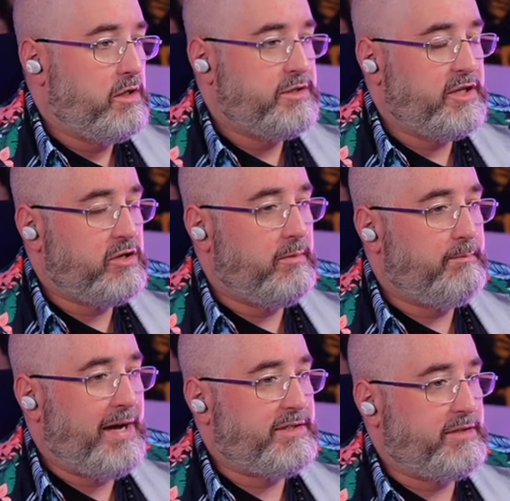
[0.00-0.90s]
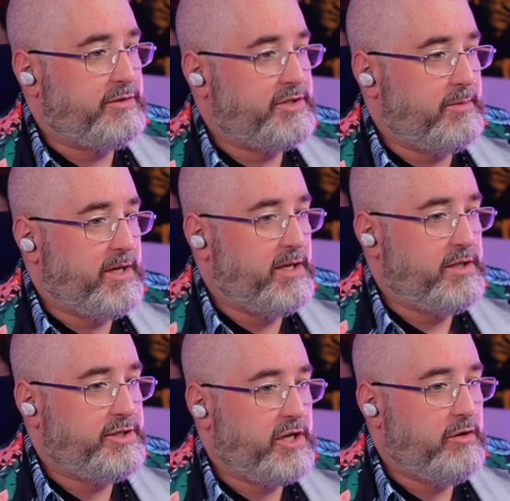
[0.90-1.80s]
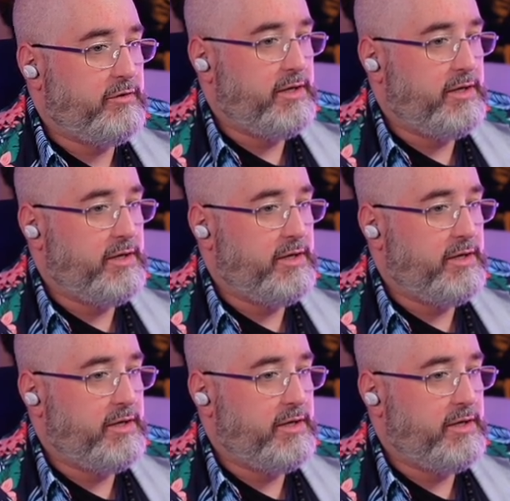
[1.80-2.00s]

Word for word: Has he got padding or something in his coat?